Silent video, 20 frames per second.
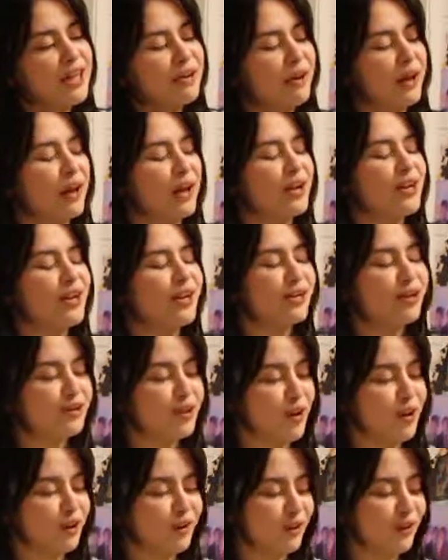Okay,
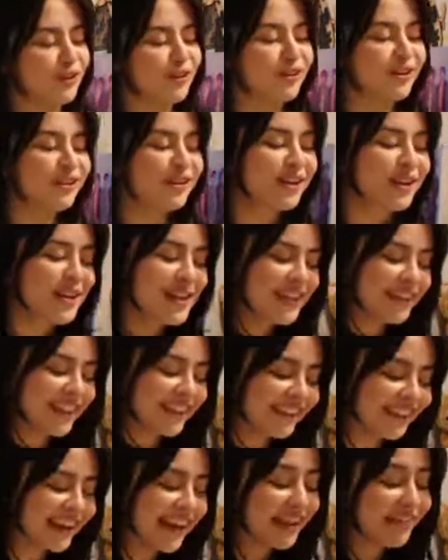another article
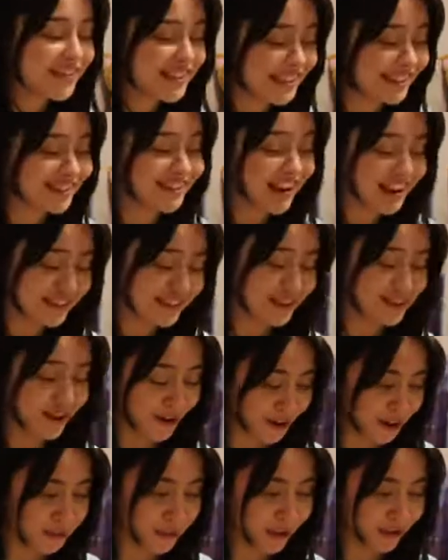that they gave us in class to
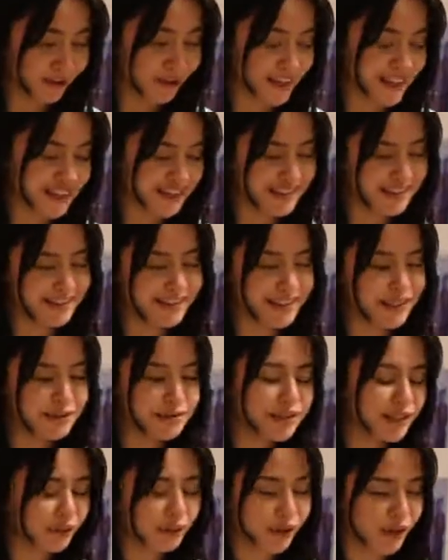talk about, because
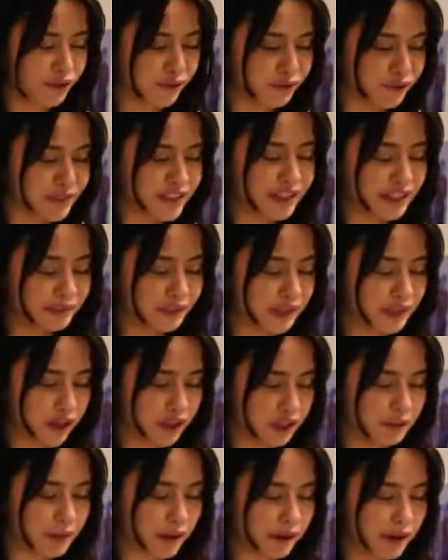this was like one of the first things we
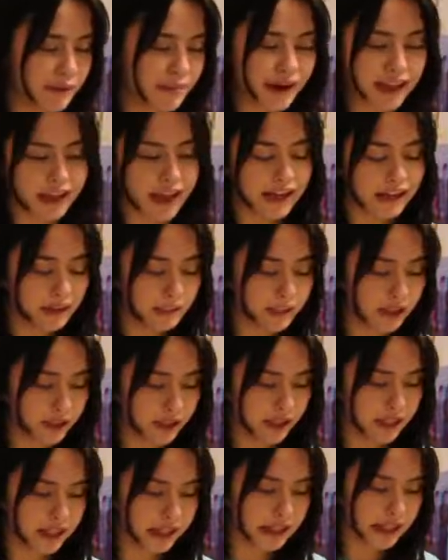talked about in my Latin
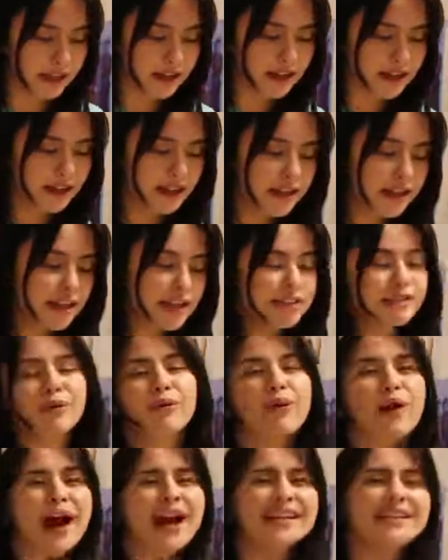American.
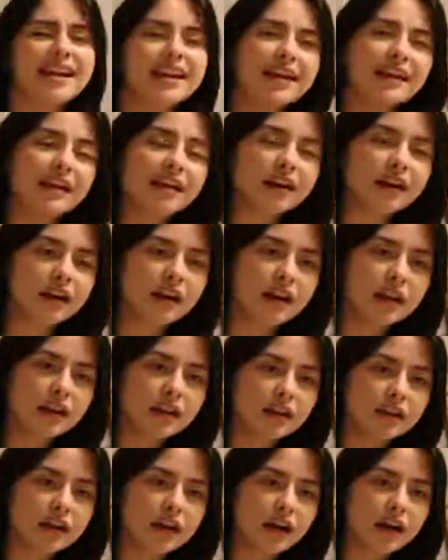So I take
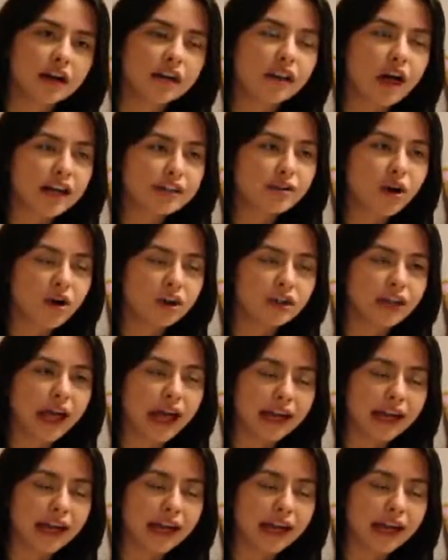a class called